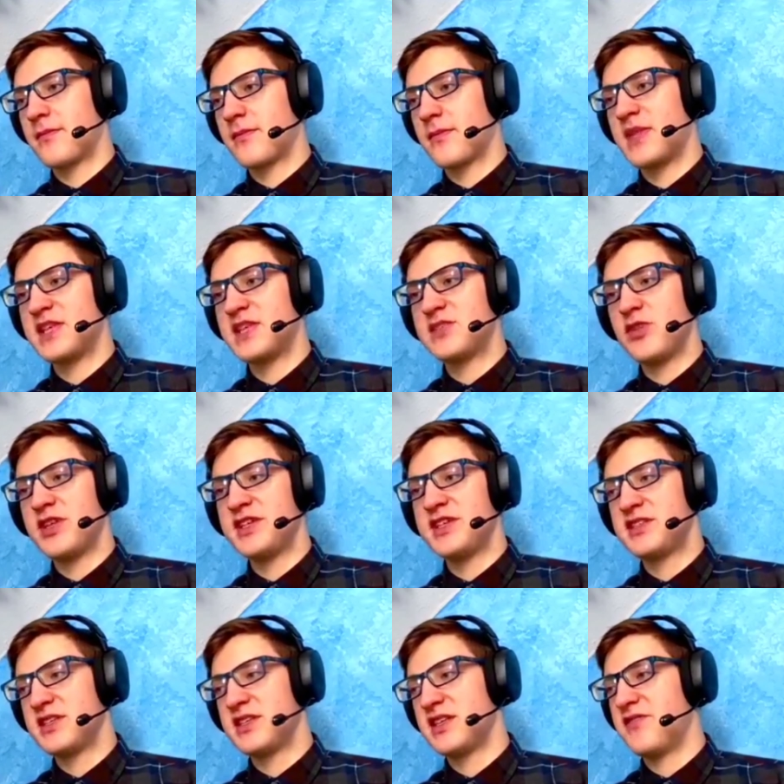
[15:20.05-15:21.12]
is
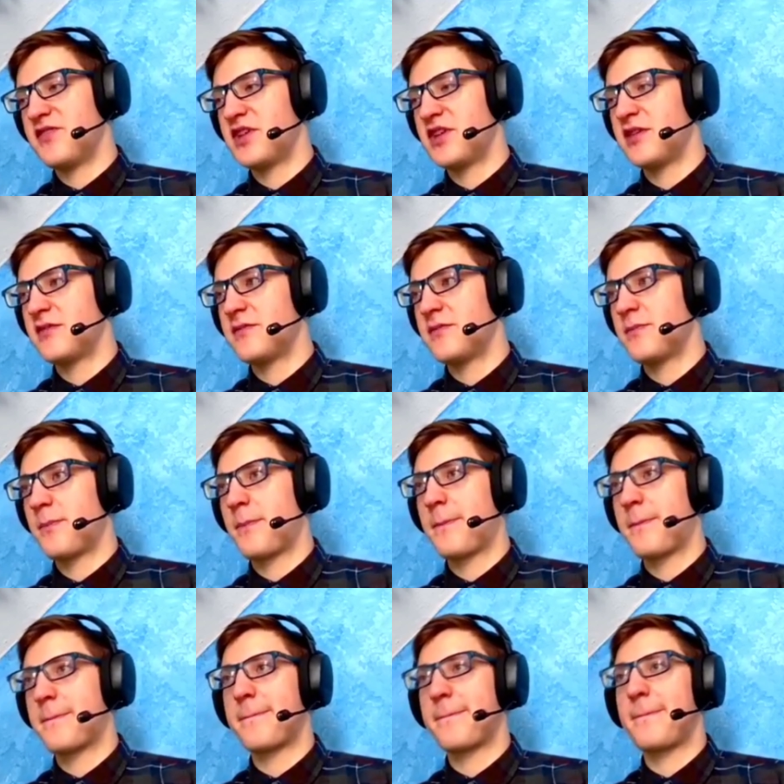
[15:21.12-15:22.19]
significant.
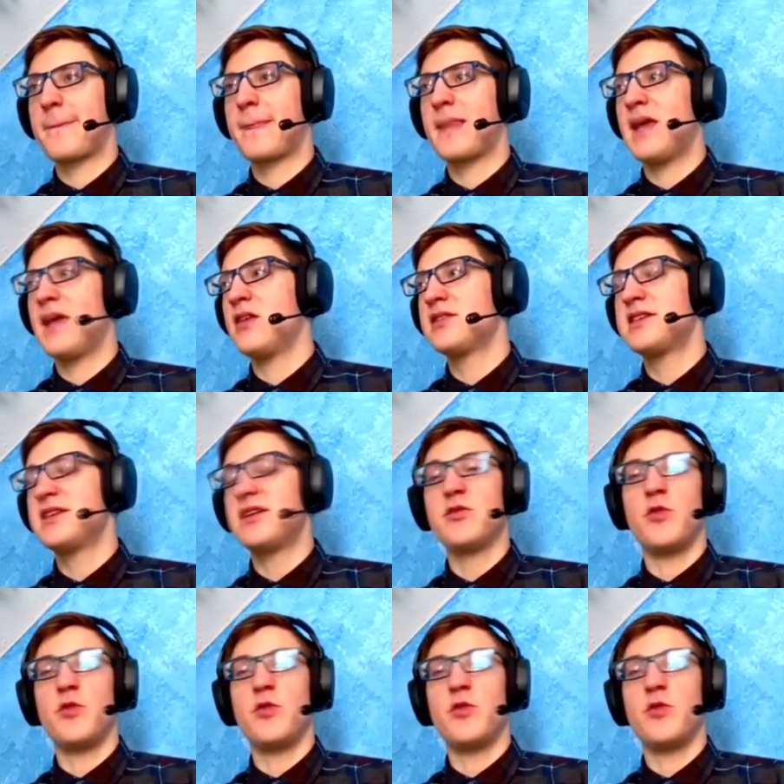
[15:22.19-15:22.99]
And I'll tell you